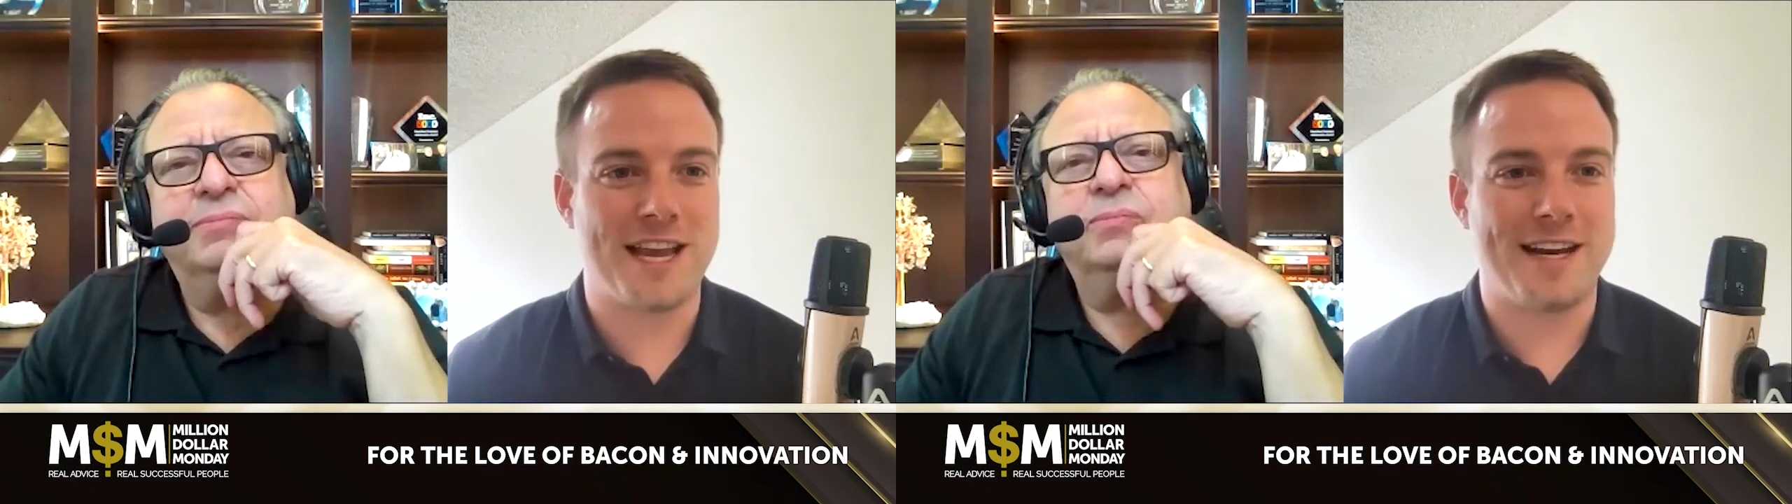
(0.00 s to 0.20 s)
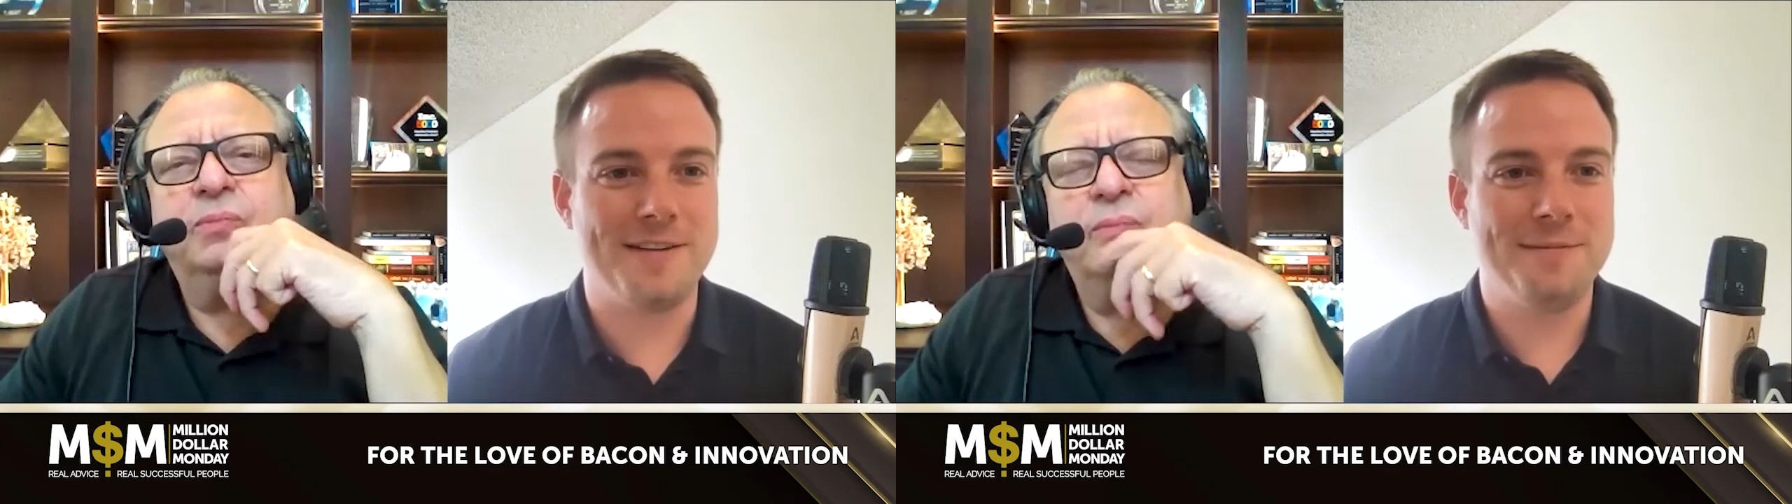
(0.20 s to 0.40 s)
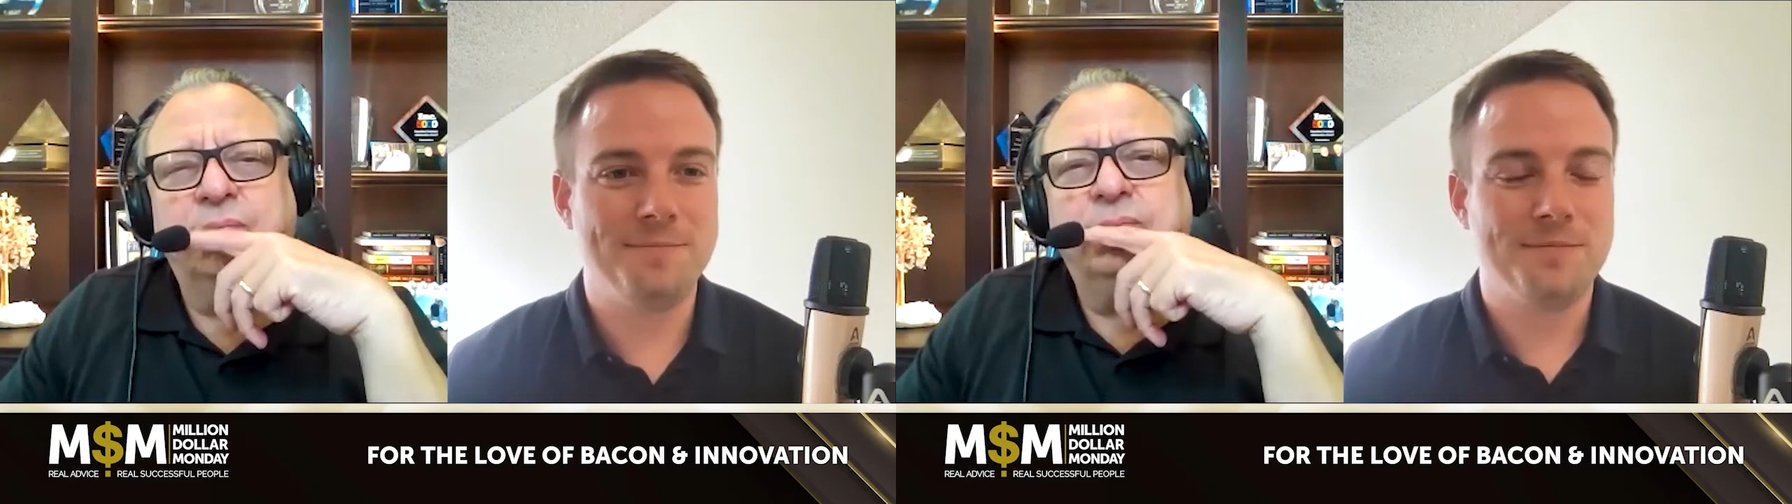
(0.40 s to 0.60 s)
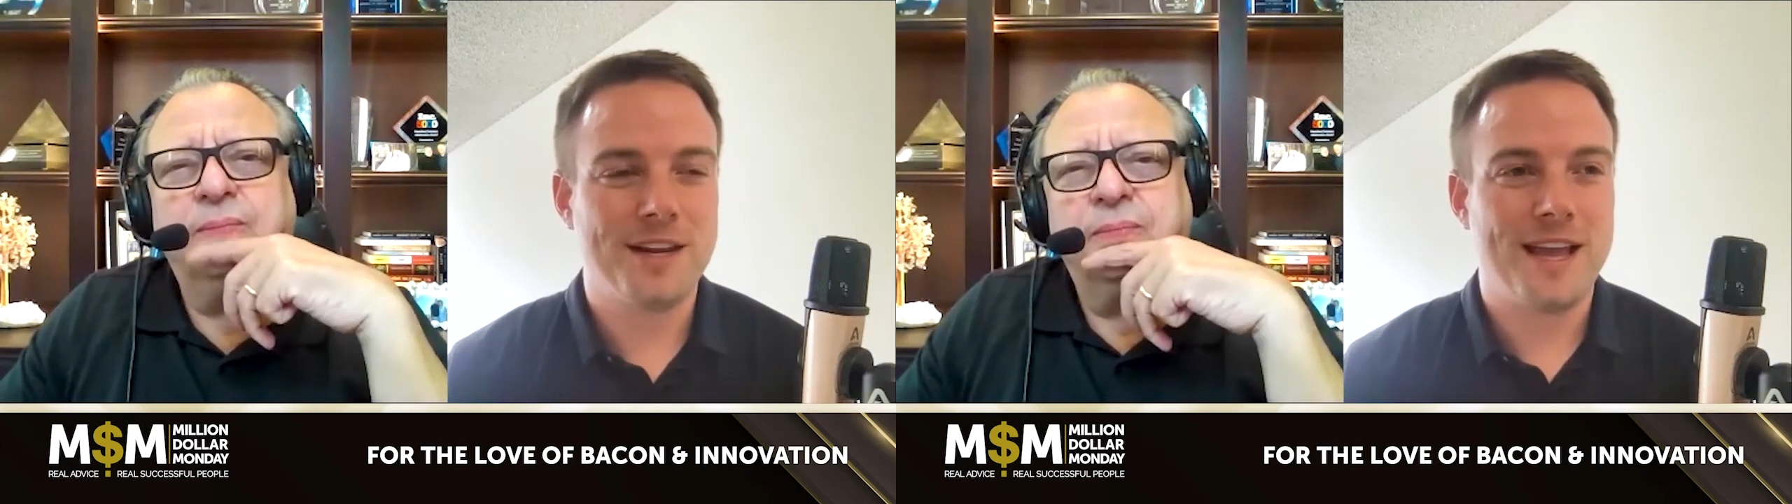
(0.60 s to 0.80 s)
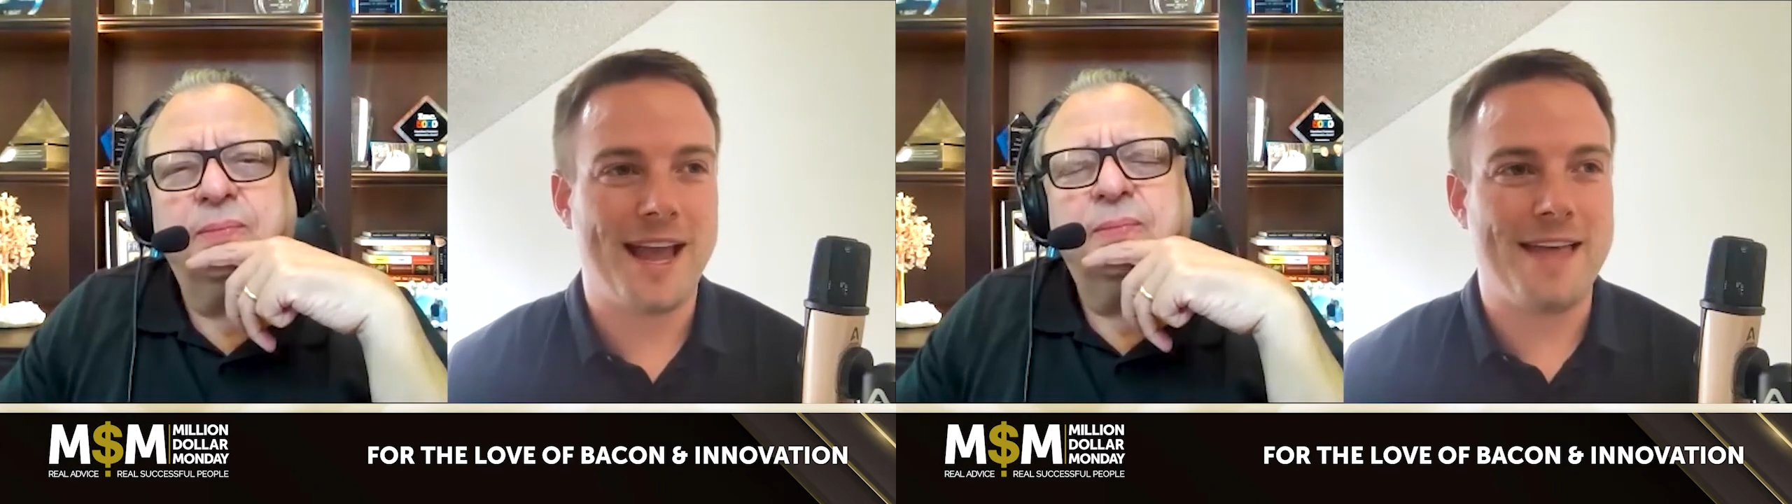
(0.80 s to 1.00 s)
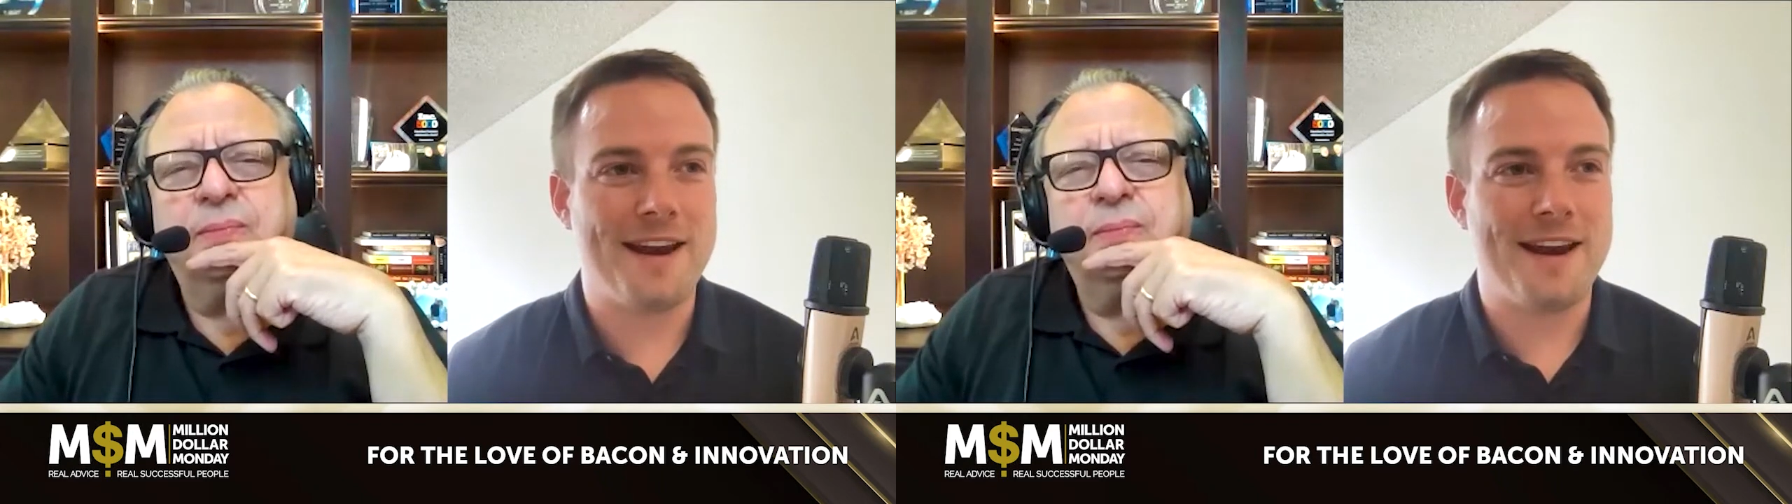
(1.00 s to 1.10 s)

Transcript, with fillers: data. And